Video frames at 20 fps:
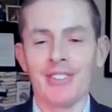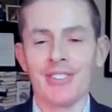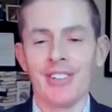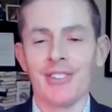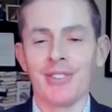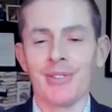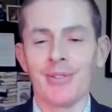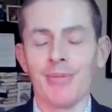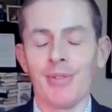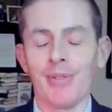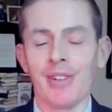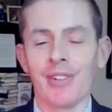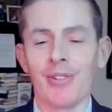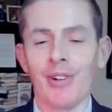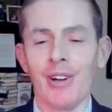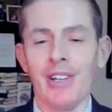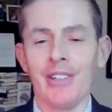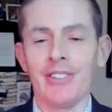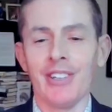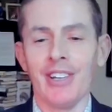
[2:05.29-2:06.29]
It's
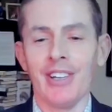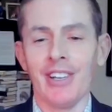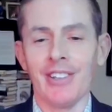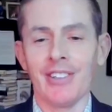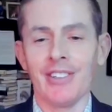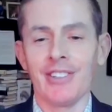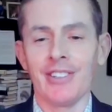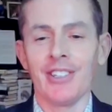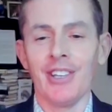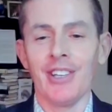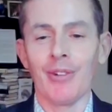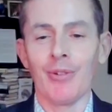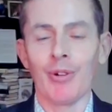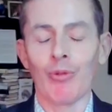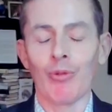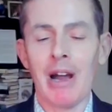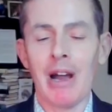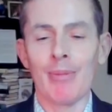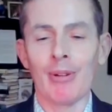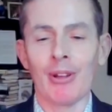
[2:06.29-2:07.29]
great seeing
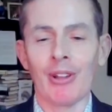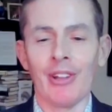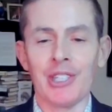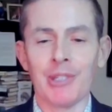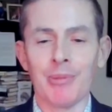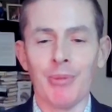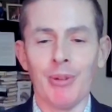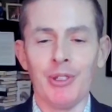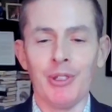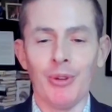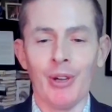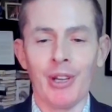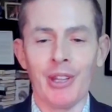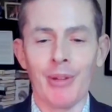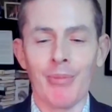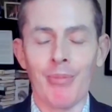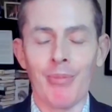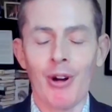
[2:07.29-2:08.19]
what Robin Glenn's been doing in the